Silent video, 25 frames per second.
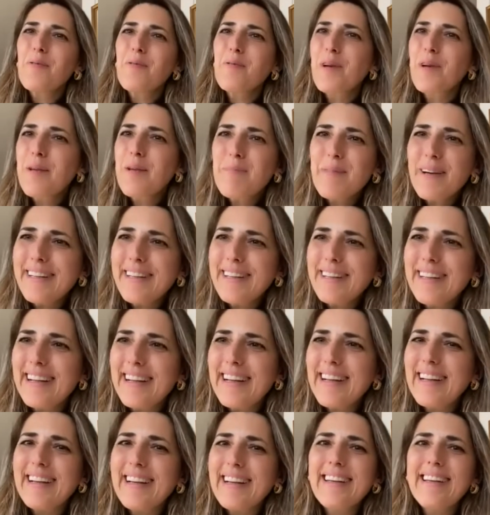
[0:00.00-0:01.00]
women,
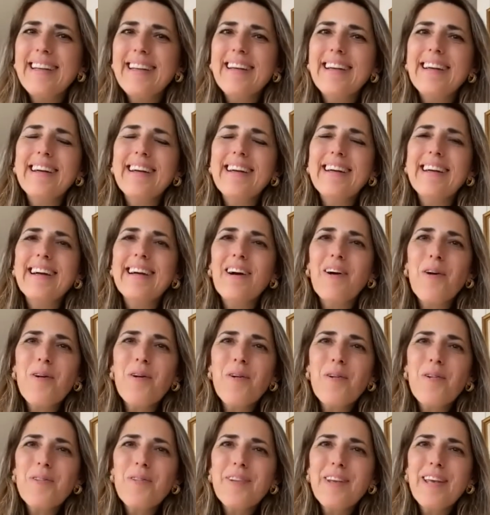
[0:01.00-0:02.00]
and
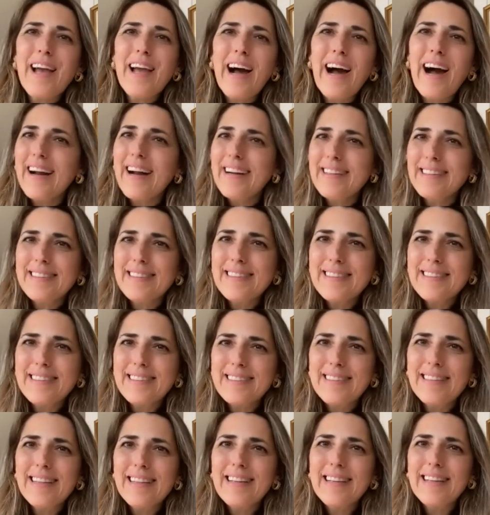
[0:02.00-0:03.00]
all the artists
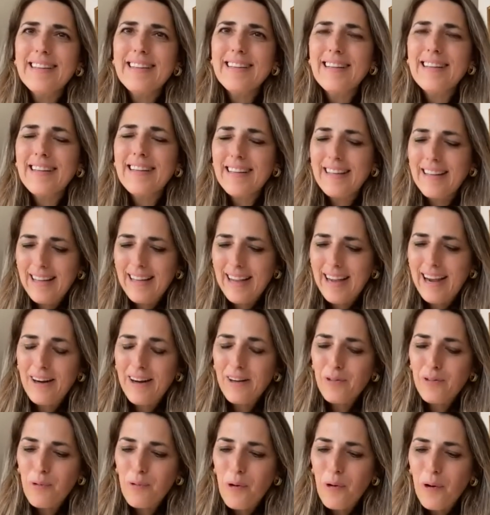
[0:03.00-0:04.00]
in the
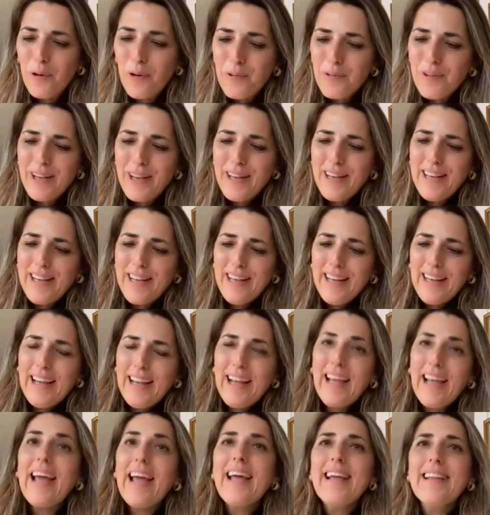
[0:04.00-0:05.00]
art world
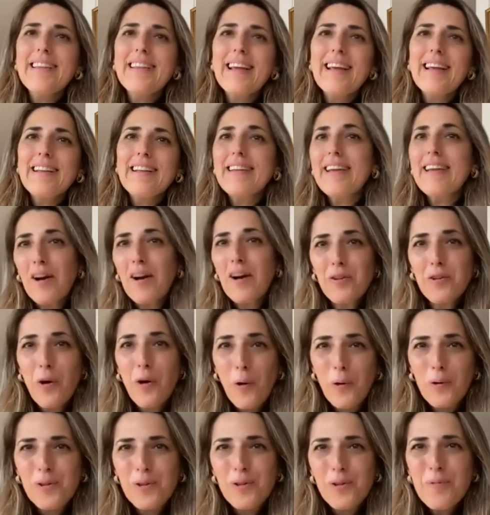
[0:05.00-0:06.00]
and in the Art
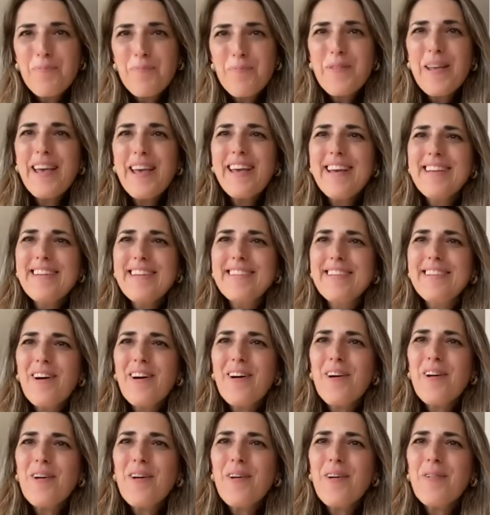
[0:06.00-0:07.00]
Talks.
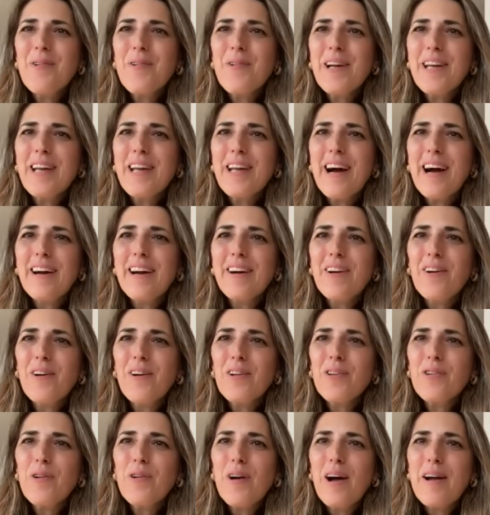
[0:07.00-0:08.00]
So we are
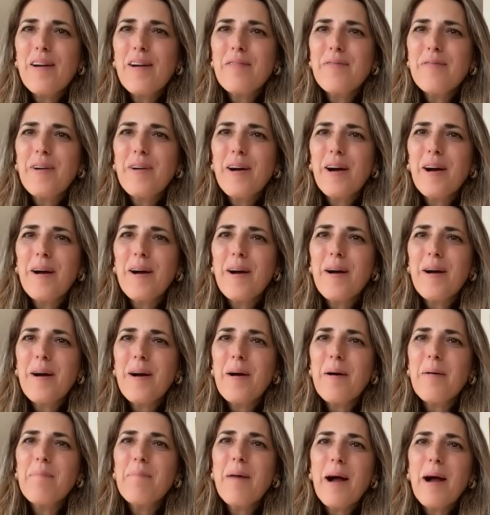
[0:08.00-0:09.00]
going to
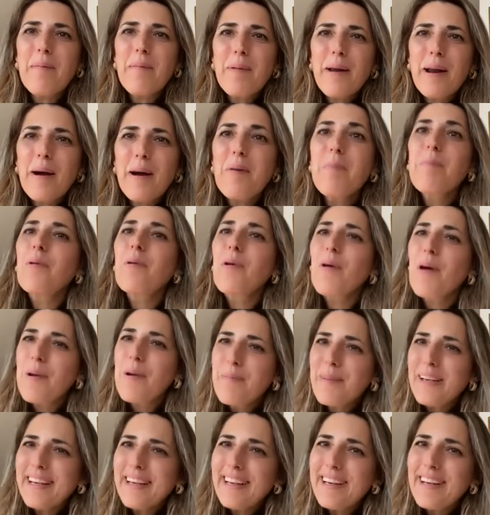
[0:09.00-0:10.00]
have Barbara
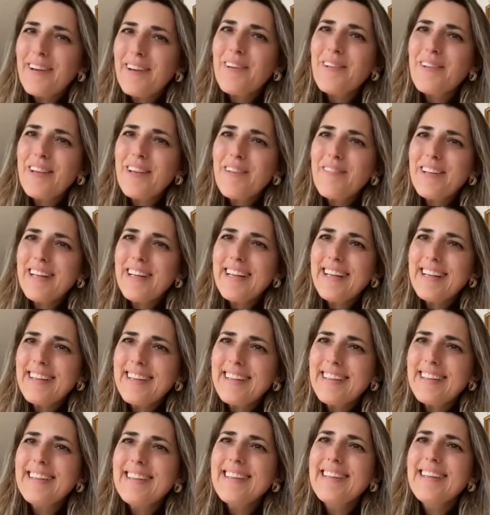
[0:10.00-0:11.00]
Bloemink. Good evening.
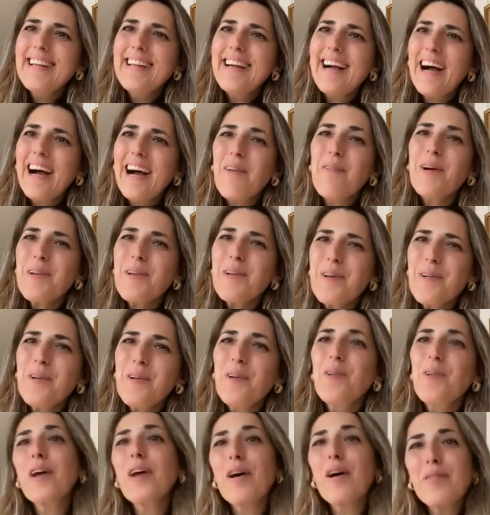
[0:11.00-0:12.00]
How are
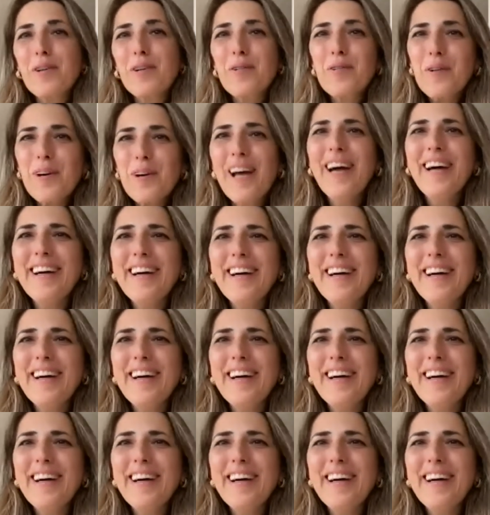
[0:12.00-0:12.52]
you? Good afternoon.